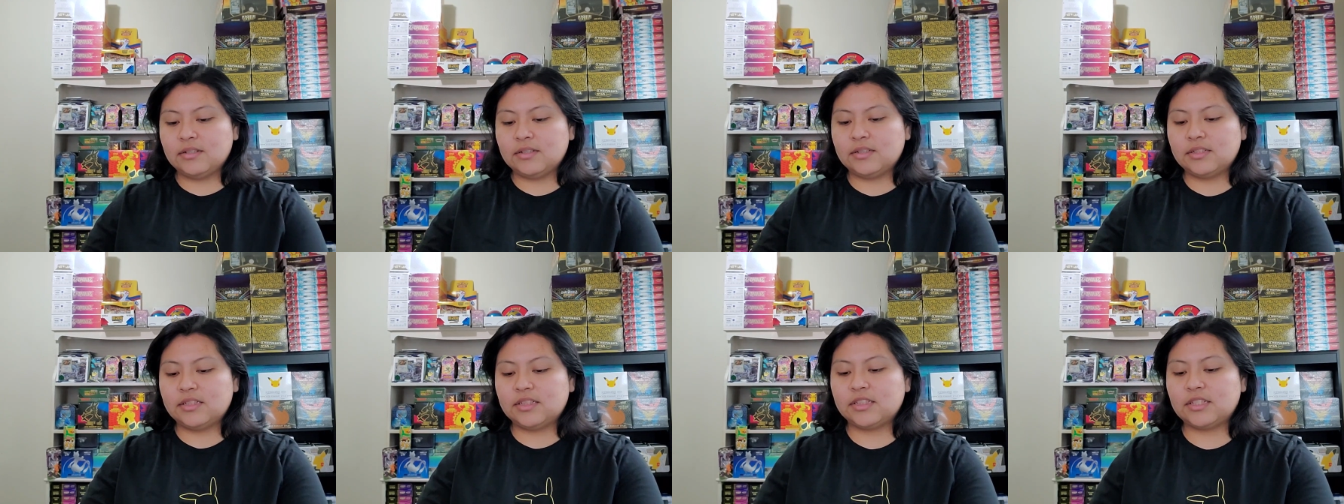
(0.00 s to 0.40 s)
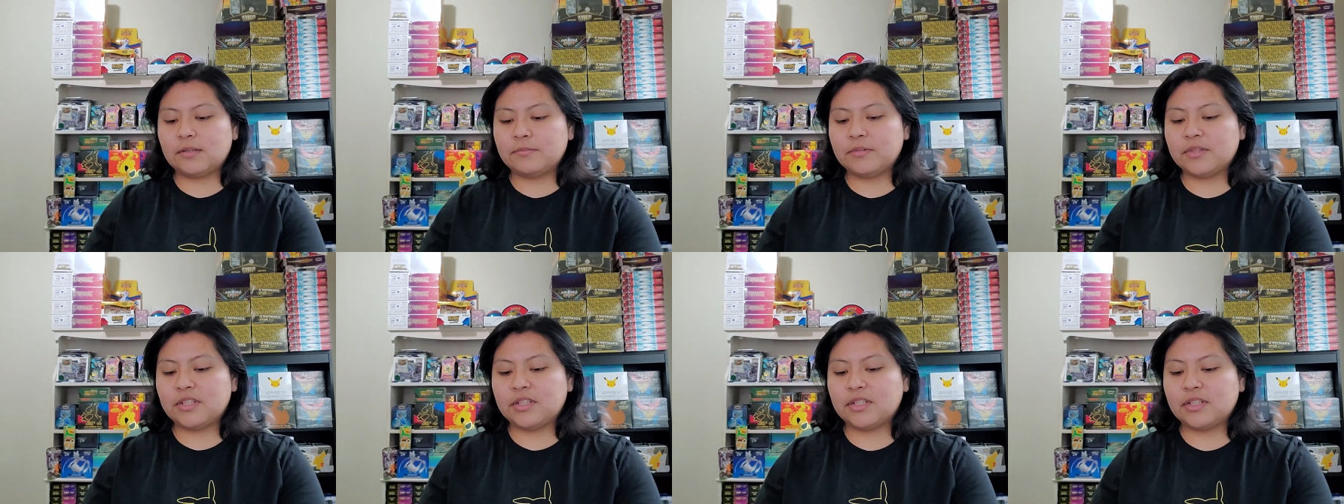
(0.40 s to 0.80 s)

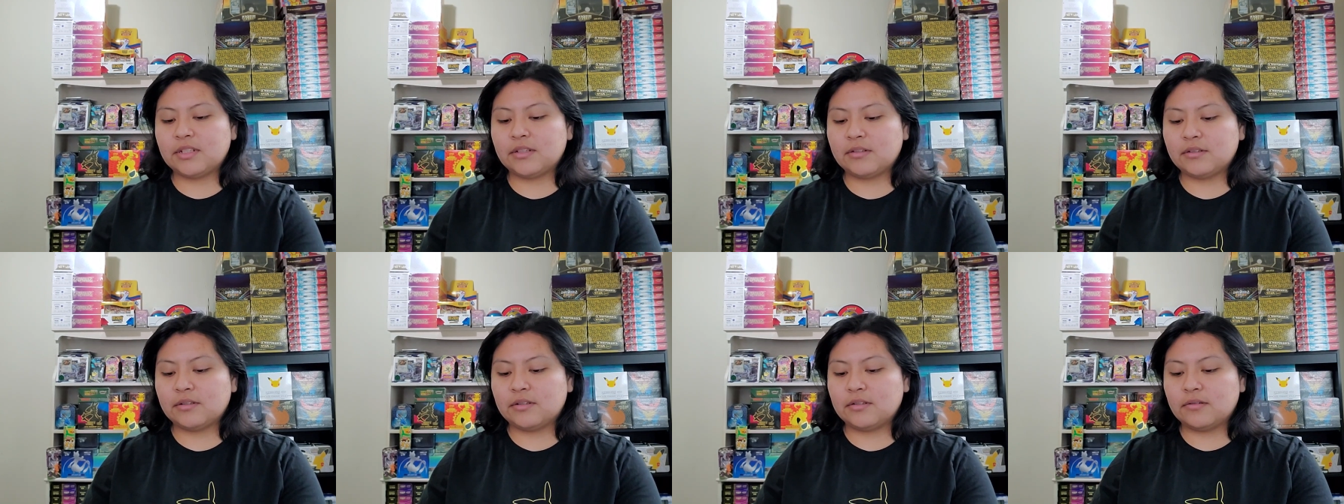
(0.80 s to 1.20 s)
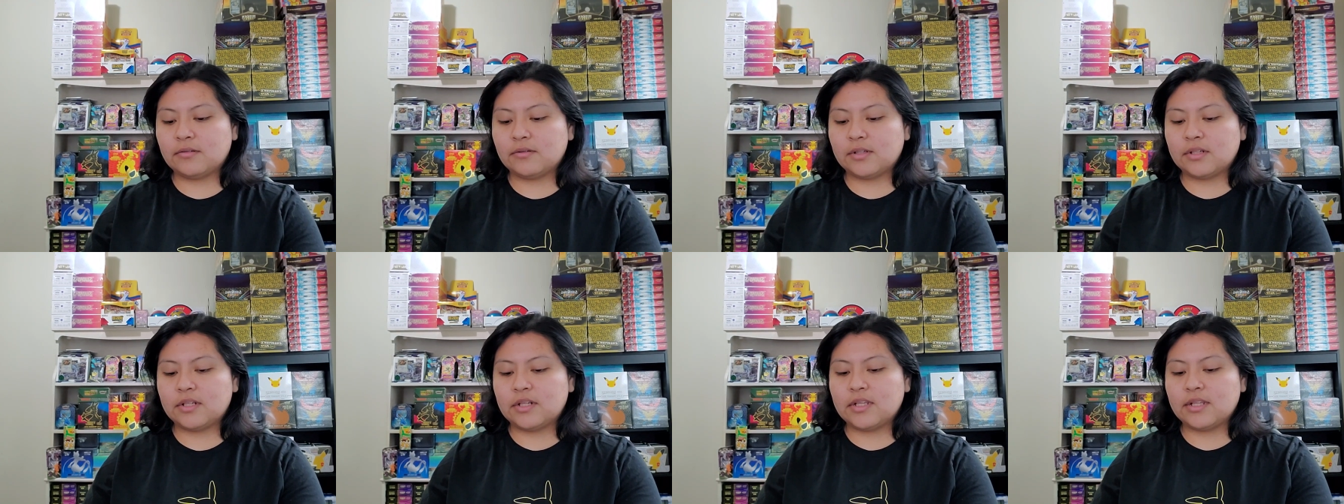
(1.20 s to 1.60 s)
something
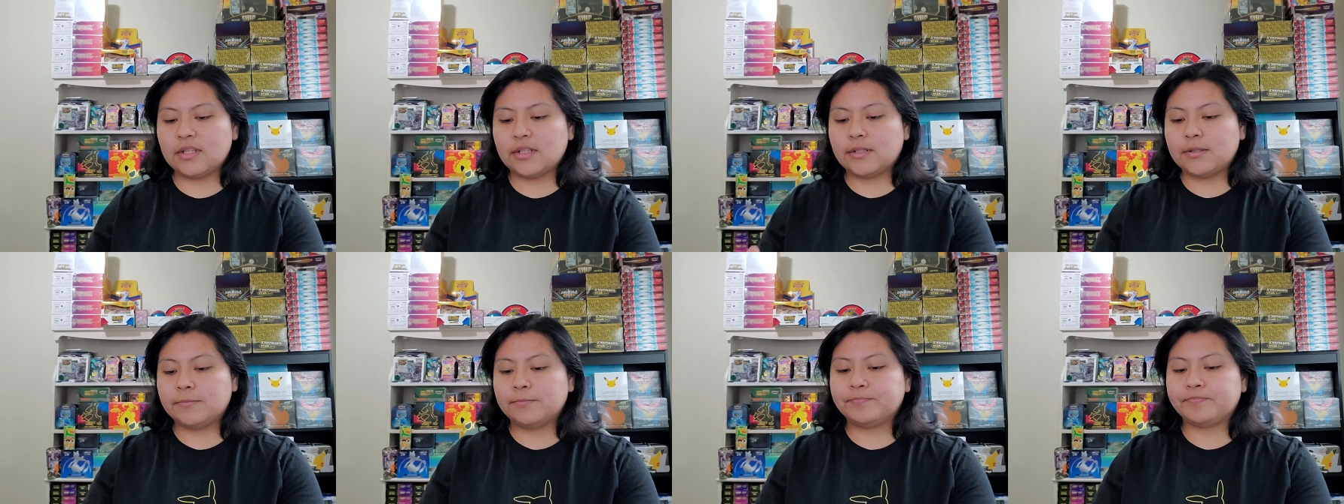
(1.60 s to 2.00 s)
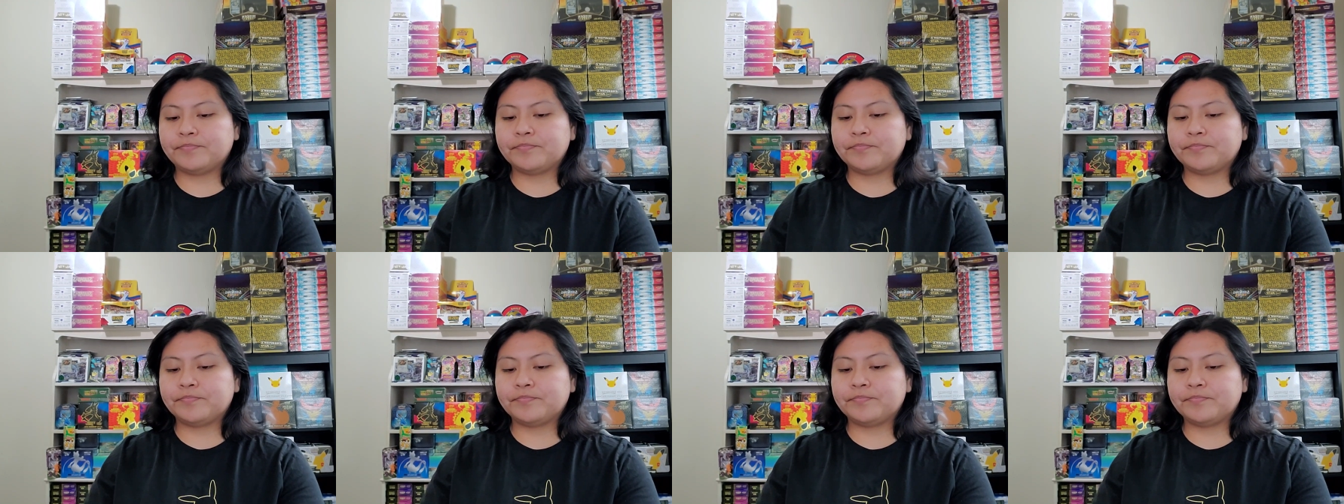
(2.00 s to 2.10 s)
or another.